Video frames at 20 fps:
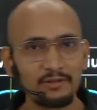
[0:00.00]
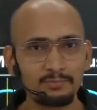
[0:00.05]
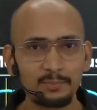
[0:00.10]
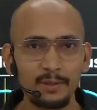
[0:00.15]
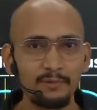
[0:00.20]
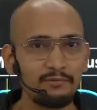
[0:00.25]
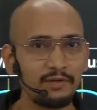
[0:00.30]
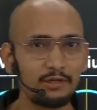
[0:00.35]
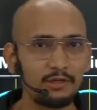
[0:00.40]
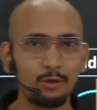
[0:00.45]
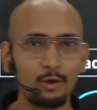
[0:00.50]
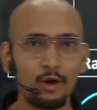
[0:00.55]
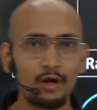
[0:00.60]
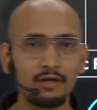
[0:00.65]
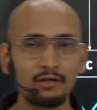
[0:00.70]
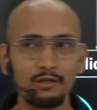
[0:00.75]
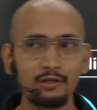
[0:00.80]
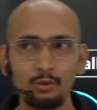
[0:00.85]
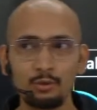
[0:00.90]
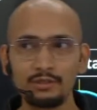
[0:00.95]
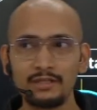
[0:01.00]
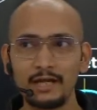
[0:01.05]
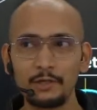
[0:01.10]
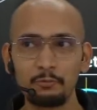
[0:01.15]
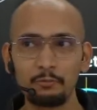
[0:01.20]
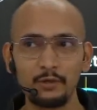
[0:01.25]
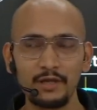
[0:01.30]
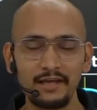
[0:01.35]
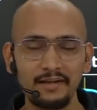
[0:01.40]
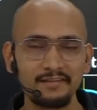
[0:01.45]
we do not know that
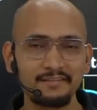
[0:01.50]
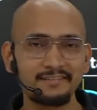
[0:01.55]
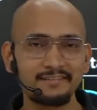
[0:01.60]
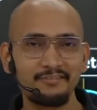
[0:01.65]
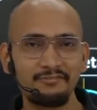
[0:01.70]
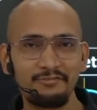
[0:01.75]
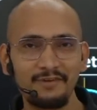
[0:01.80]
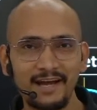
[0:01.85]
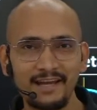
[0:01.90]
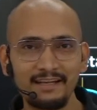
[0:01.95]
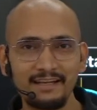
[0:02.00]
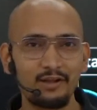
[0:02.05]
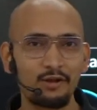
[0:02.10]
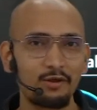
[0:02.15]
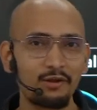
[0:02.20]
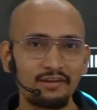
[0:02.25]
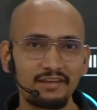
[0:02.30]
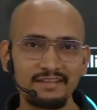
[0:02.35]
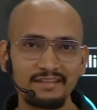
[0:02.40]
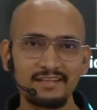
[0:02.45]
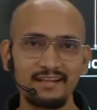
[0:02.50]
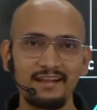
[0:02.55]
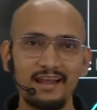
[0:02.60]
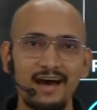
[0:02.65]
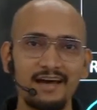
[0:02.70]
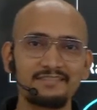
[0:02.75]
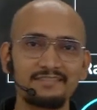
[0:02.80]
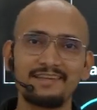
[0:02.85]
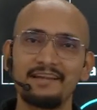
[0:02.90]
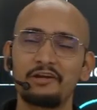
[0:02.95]
where is the final, or you can say last
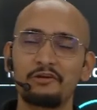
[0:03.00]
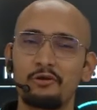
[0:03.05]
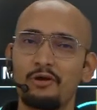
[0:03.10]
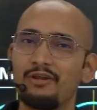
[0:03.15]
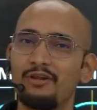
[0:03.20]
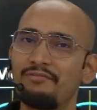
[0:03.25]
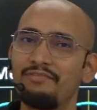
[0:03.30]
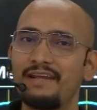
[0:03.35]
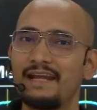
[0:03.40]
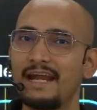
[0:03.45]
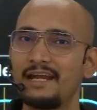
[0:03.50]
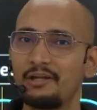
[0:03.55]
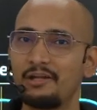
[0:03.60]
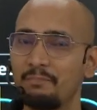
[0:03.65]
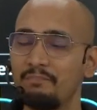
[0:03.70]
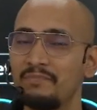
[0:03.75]
electron of an atom.